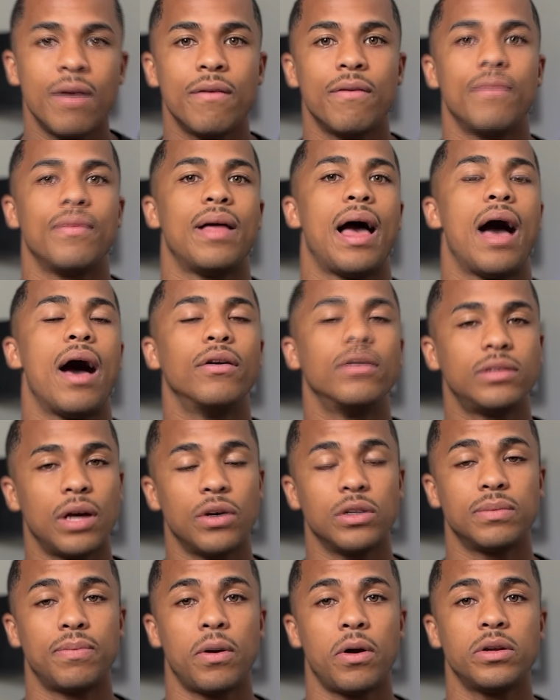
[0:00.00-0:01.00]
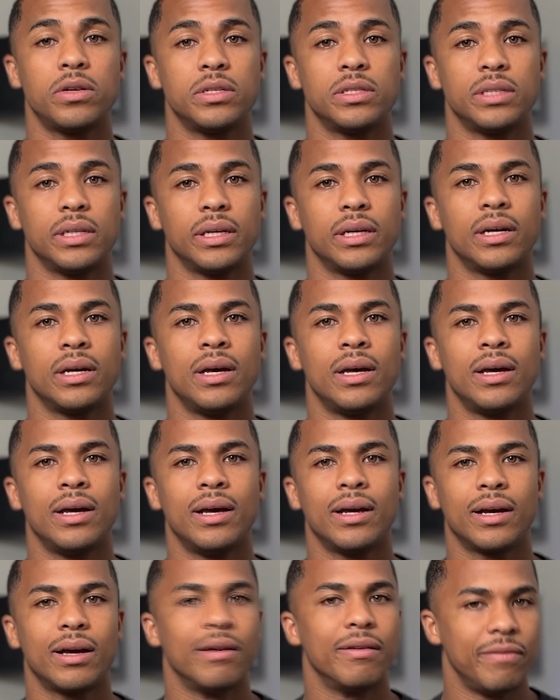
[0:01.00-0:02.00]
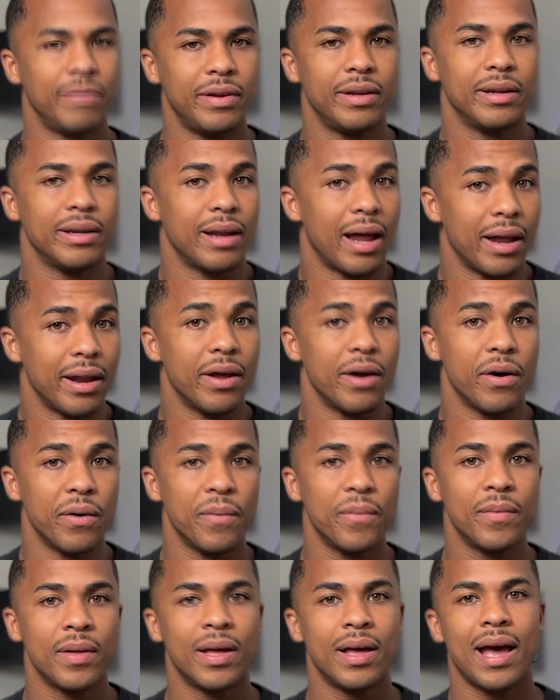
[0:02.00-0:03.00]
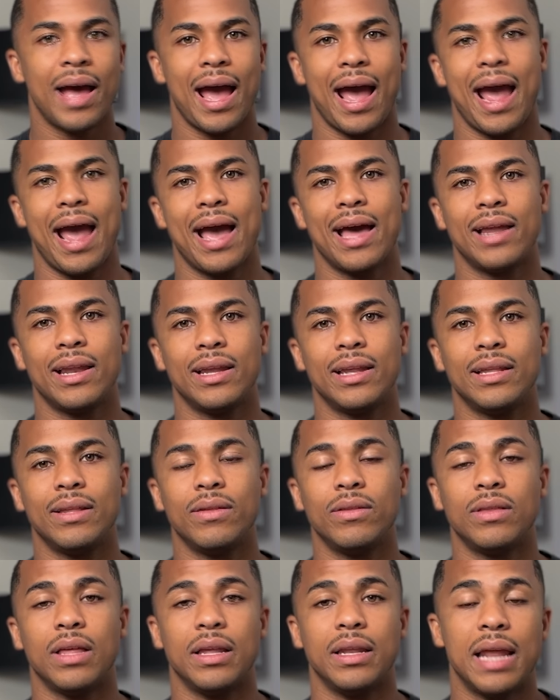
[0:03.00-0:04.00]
from the house I was purchasing. Convenient, I know. And the